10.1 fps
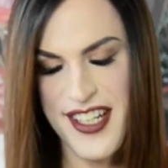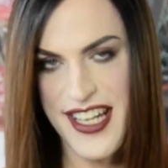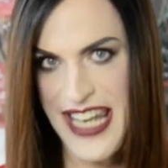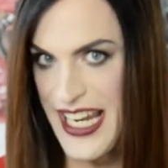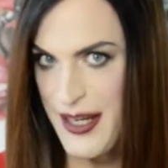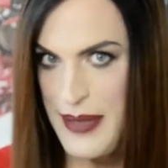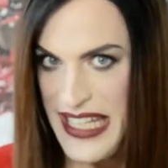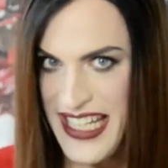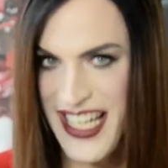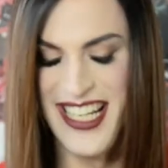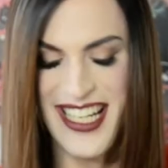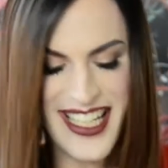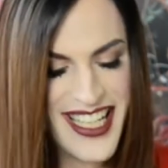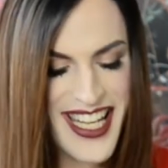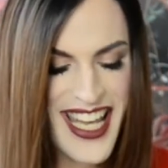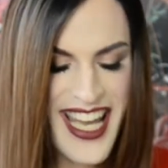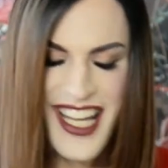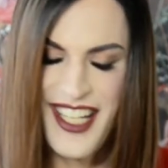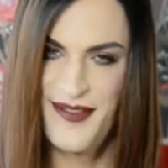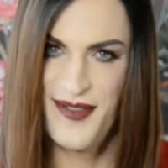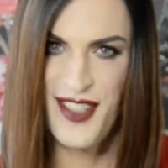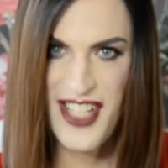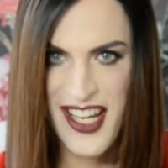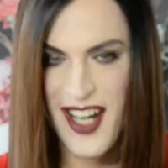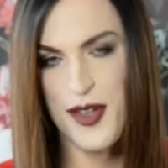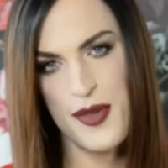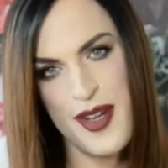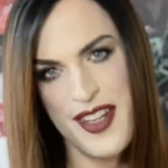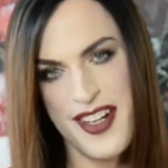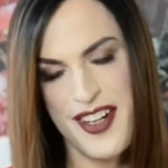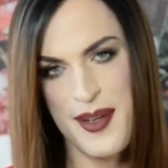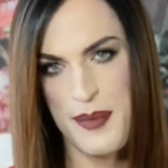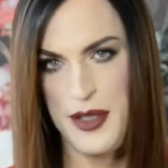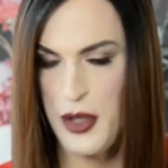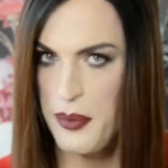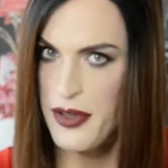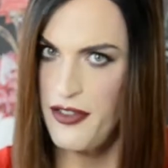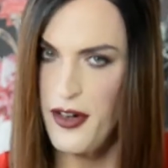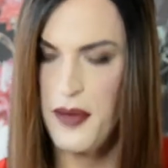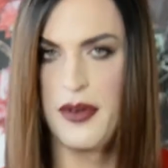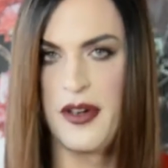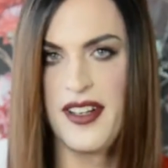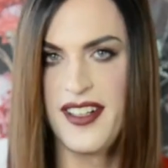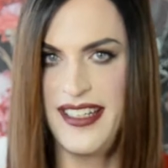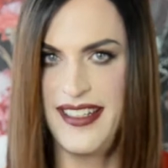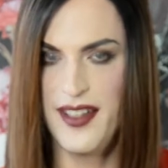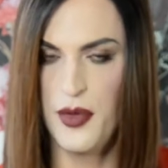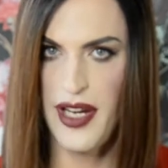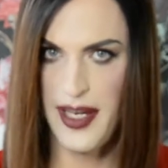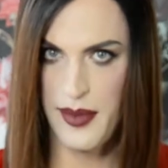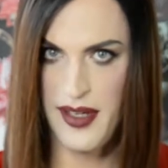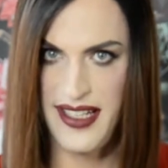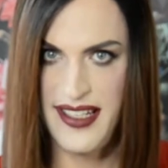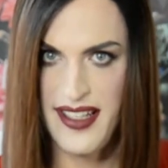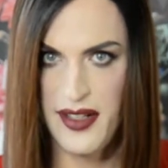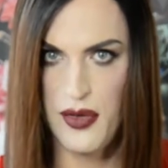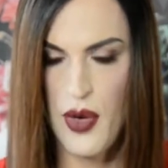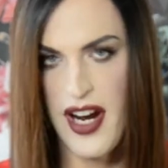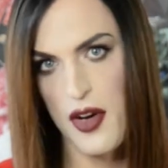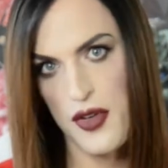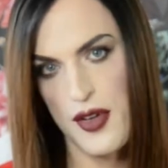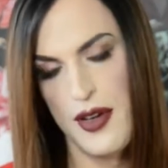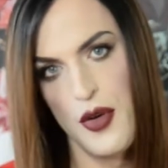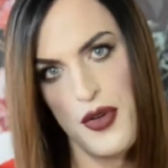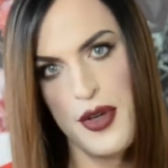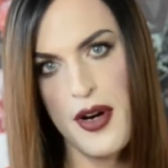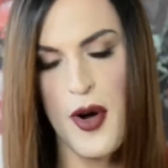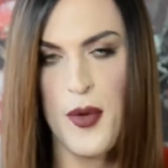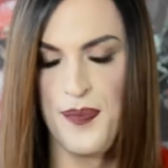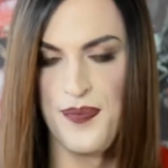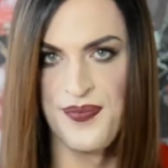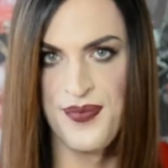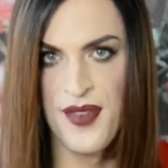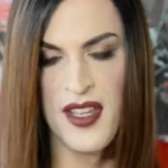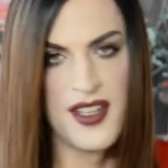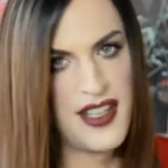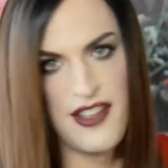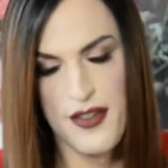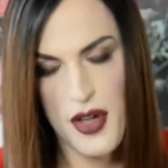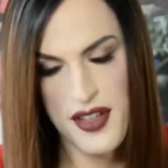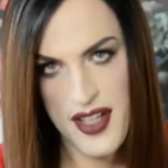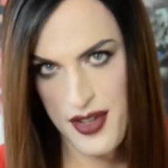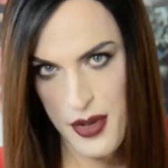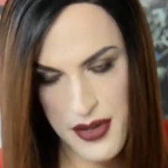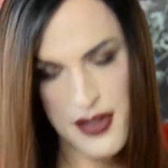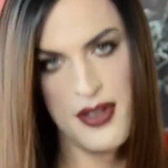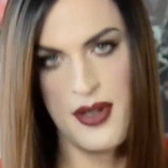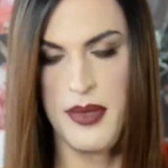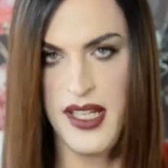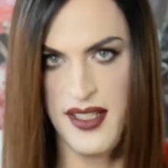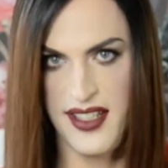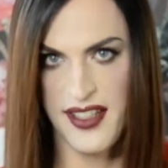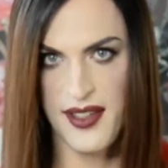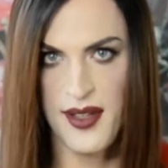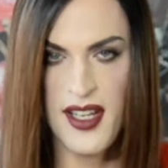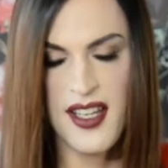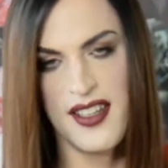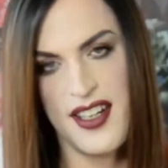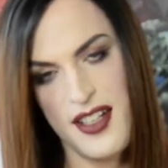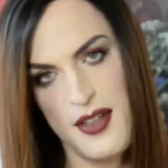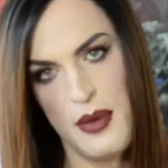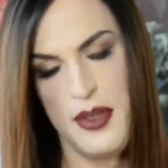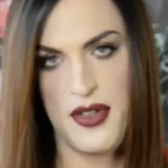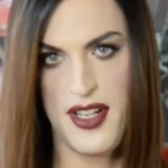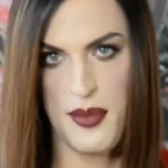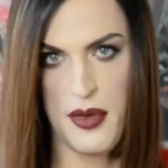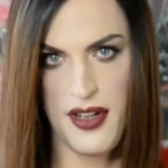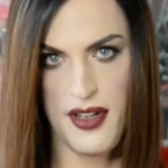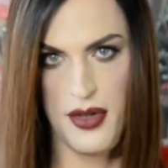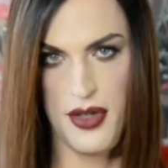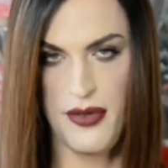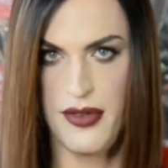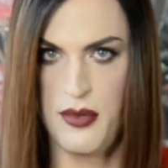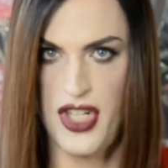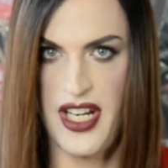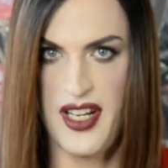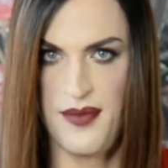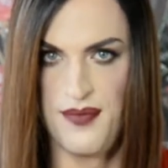like me, check out whether your preferred product is available in the warehouse close to your home. If not, that's also not a big deal, then it will be transported to you from China.